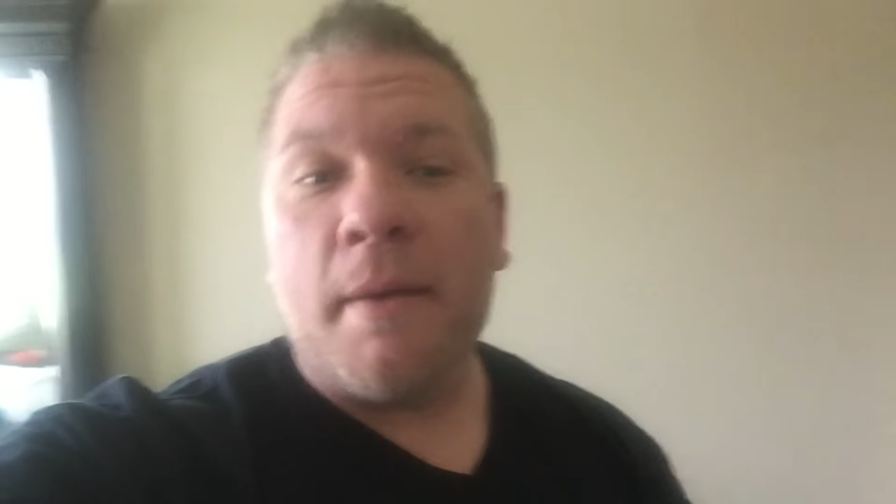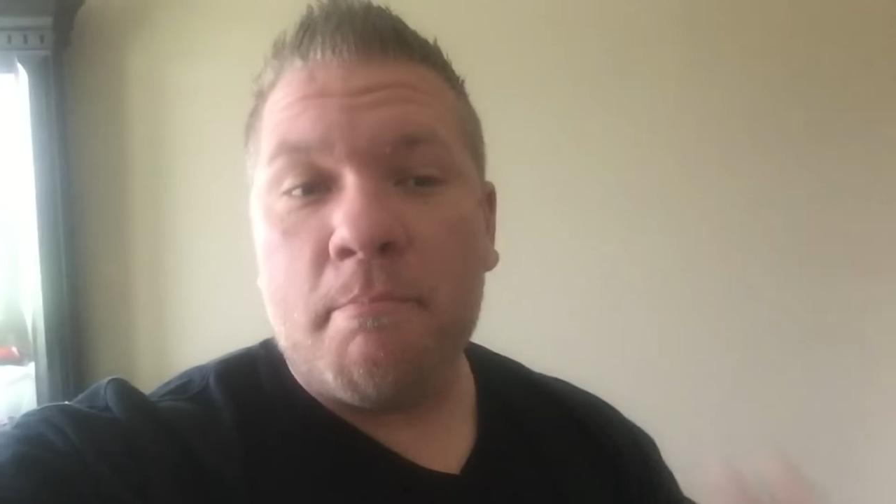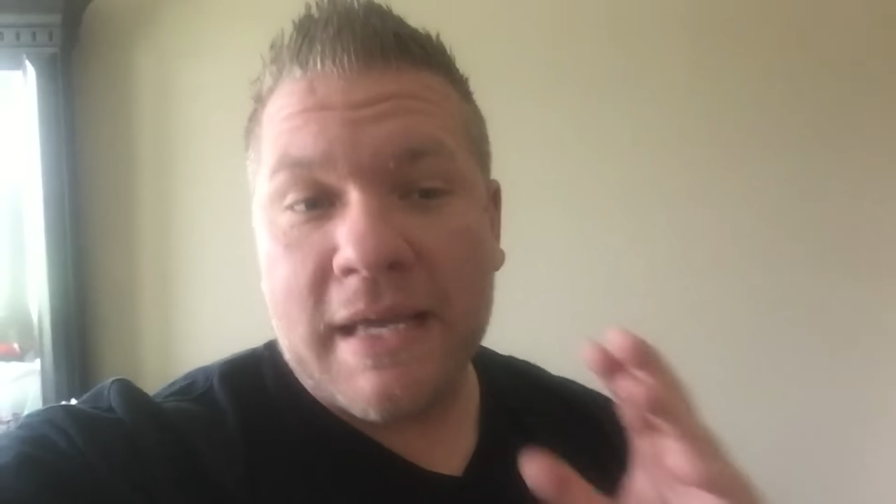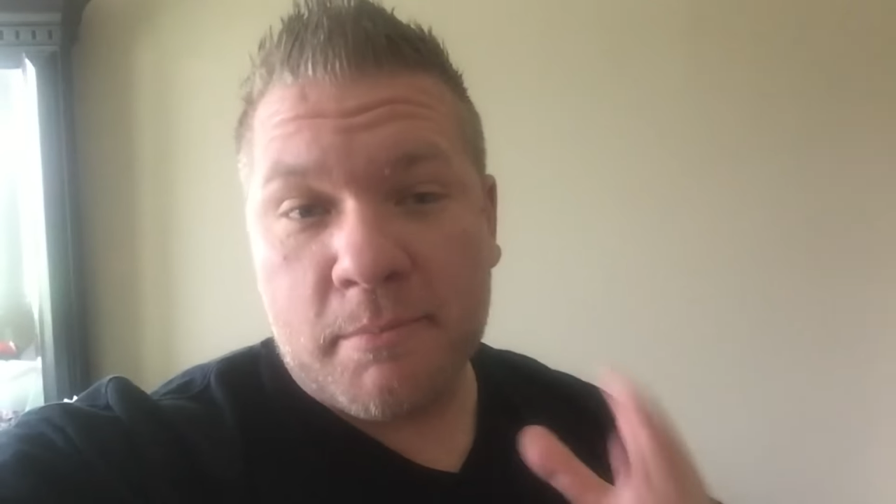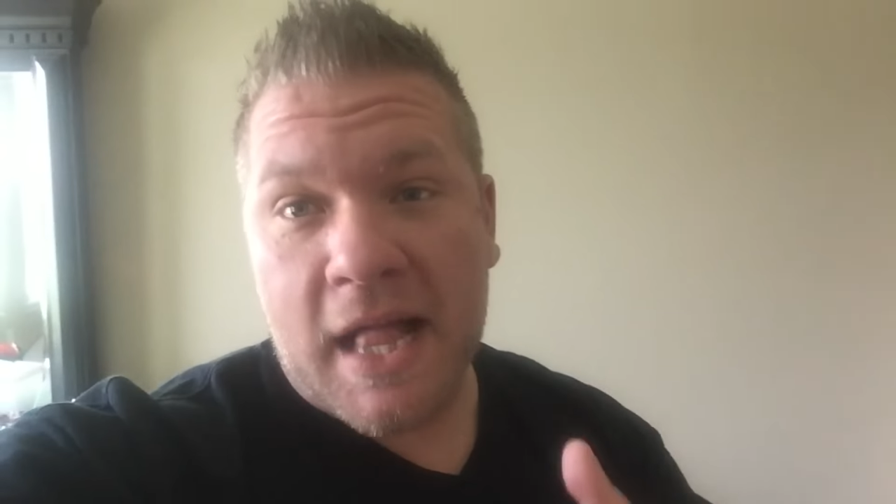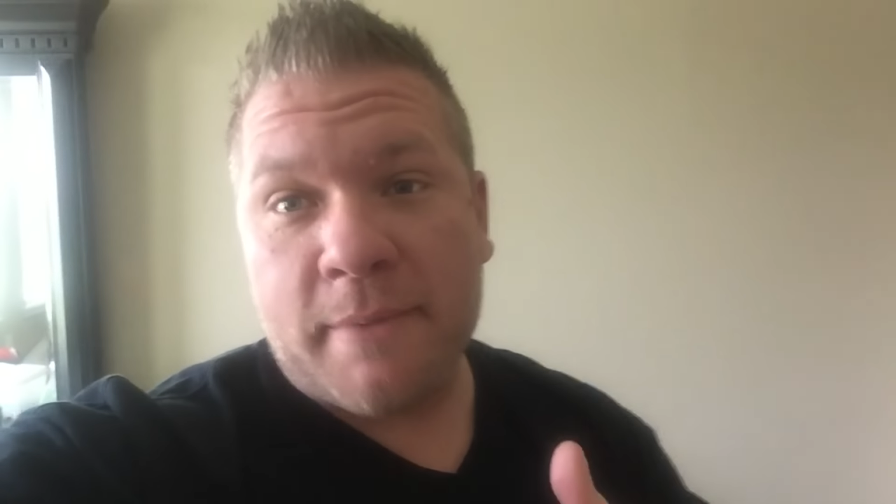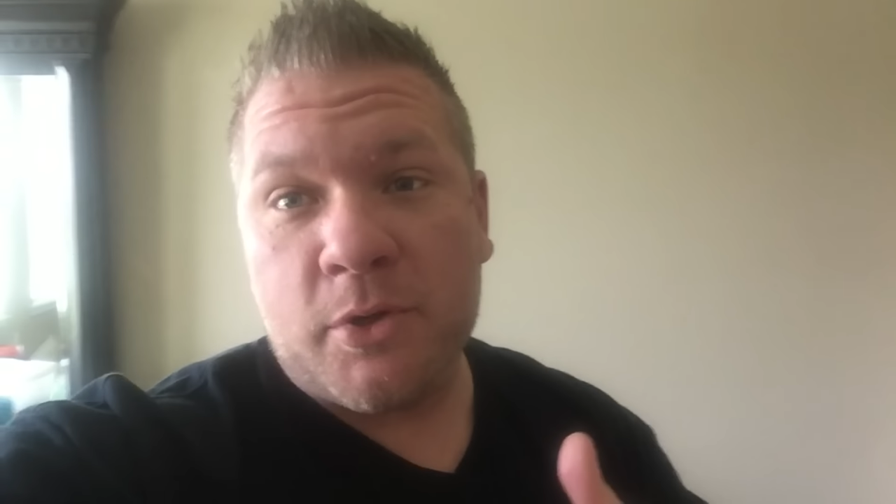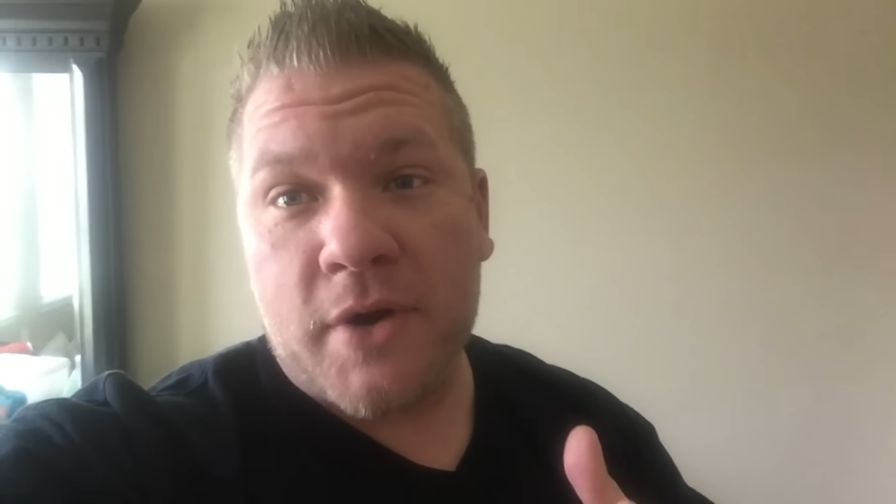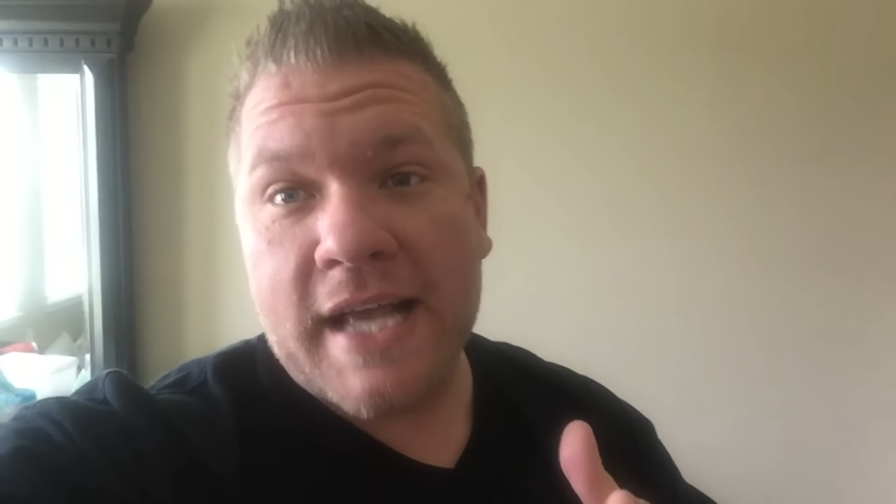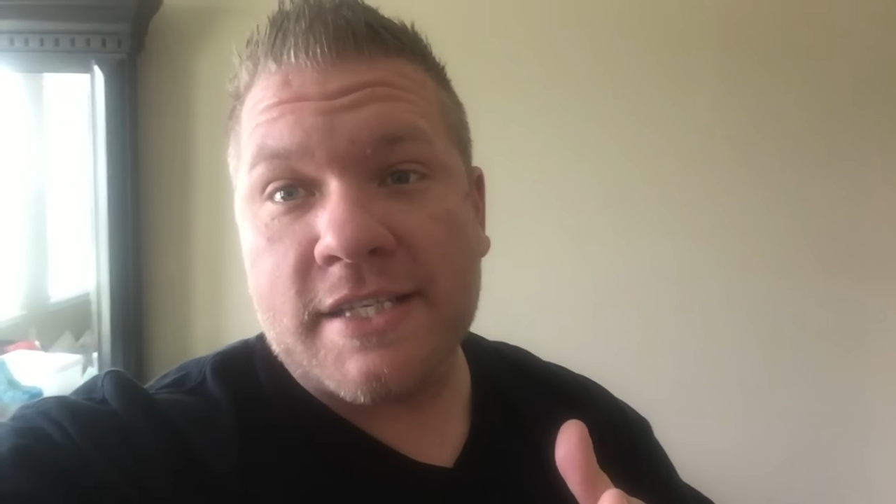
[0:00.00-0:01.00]
a Big Block
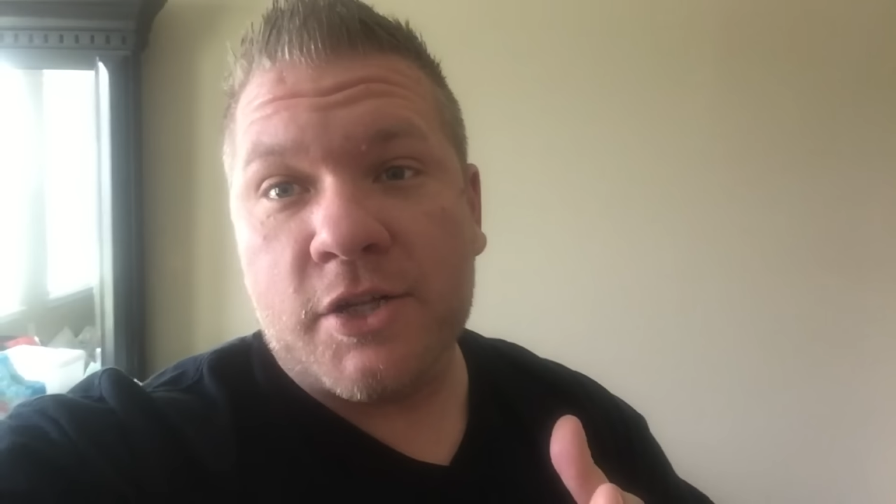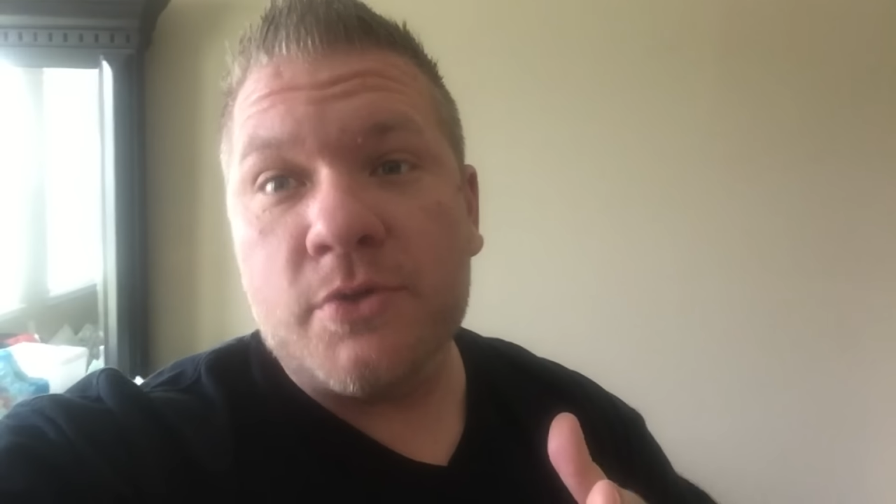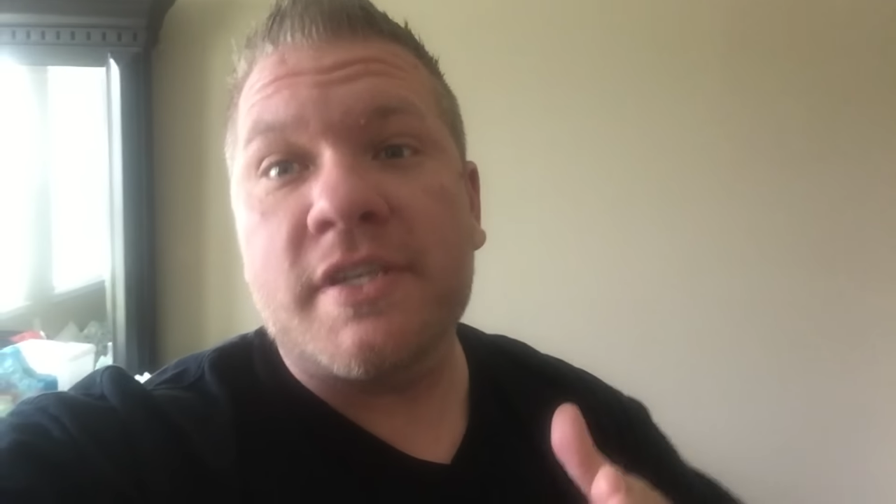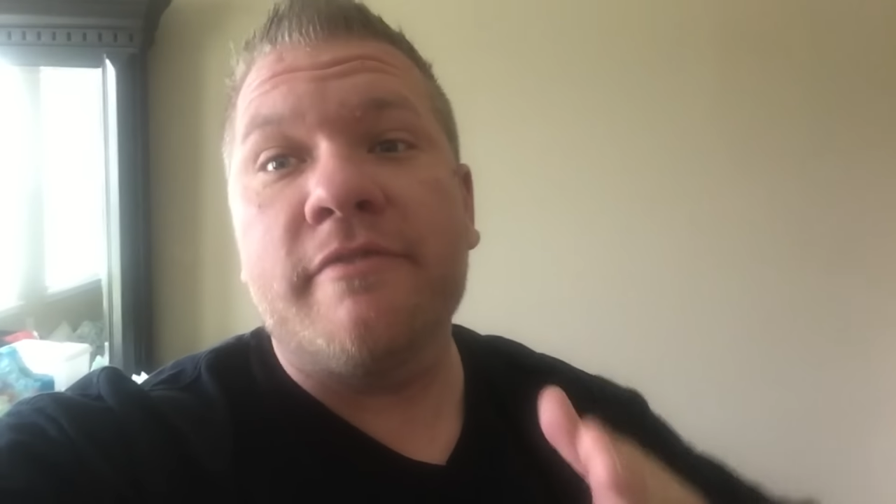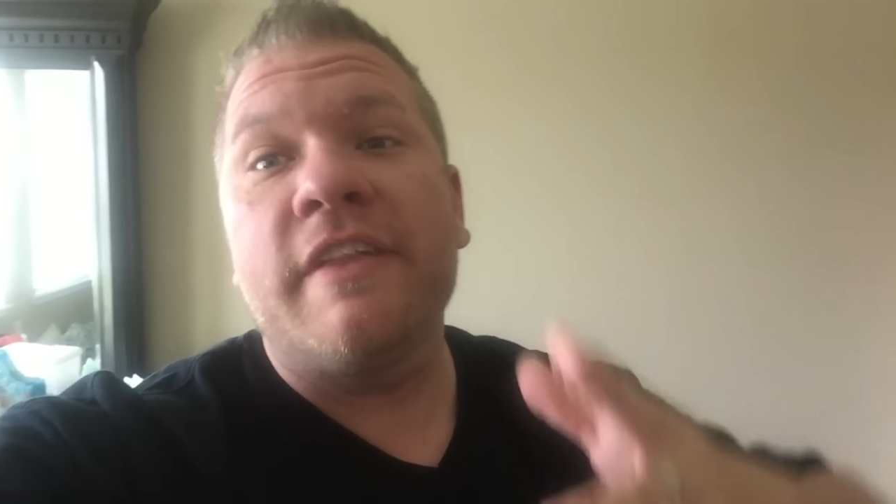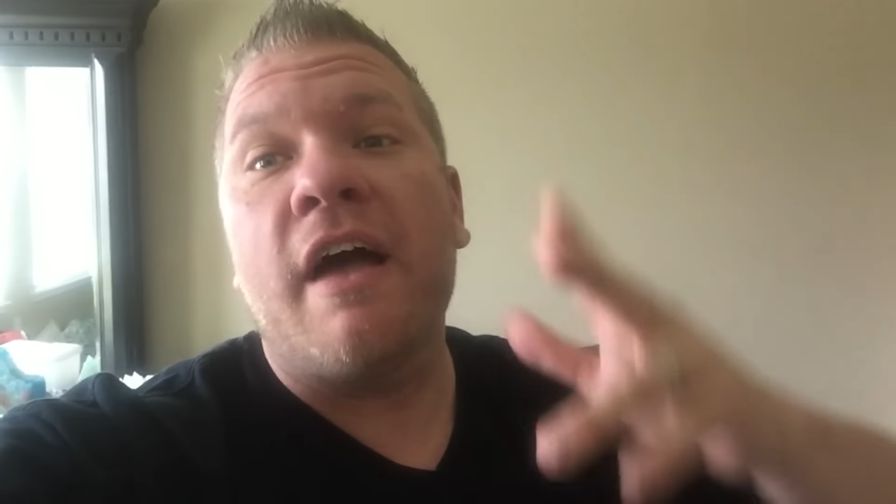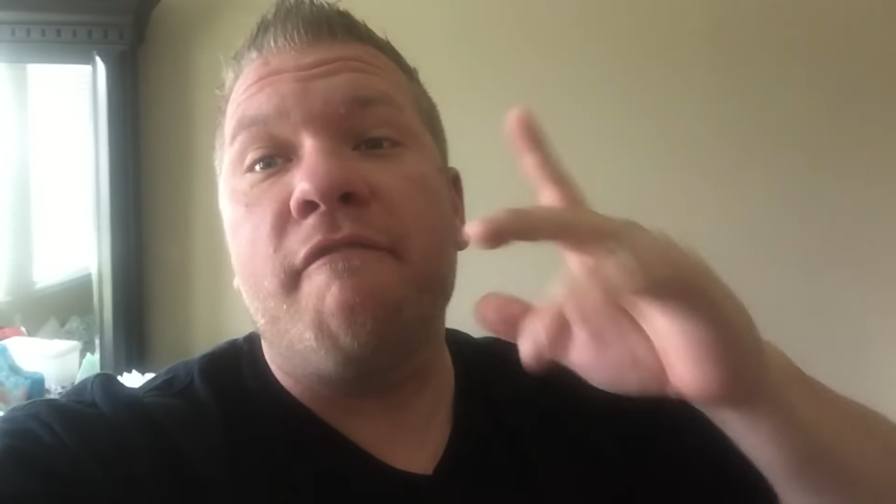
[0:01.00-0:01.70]
Blu-ray exclusive,